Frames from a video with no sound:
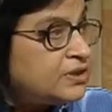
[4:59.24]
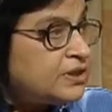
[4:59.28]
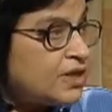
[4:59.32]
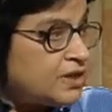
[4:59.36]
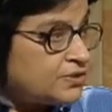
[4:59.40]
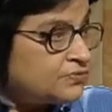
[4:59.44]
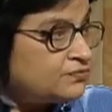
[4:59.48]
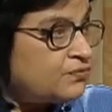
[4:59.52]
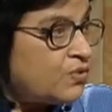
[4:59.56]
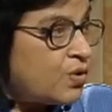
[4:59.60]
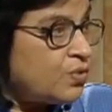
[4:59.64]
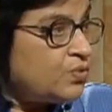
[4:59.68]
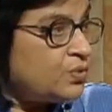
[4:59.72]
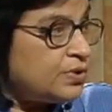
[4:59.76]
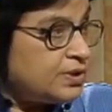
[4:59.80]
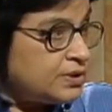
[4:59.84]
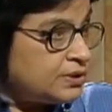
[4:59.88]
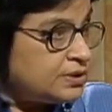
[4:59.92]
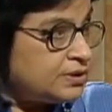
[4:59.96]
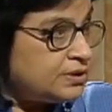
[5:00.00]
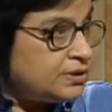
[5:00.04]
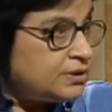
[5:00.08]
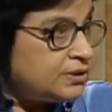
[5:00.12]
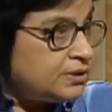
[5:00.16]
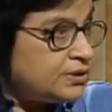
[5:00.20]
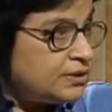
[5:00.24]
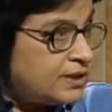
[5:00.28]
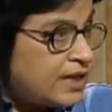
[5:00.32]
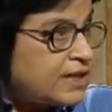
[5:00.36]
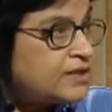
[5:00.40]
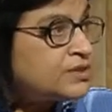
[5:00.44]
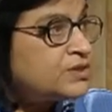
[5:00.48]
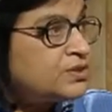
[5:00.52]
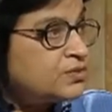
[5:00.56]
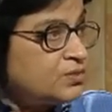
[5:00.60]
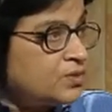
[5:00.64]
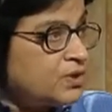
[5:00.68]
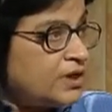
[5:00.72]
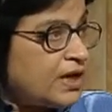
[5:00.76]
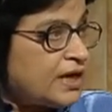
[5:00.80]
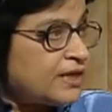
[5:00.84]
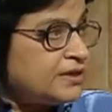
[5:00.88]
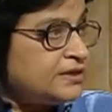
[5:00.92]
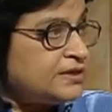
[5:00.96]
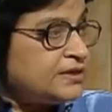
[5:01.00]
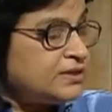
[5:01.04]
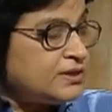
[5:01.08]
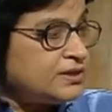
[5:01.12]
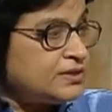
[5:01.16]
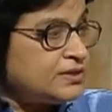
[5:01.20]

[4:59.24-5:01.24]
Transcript: that forward. That's the whole idea.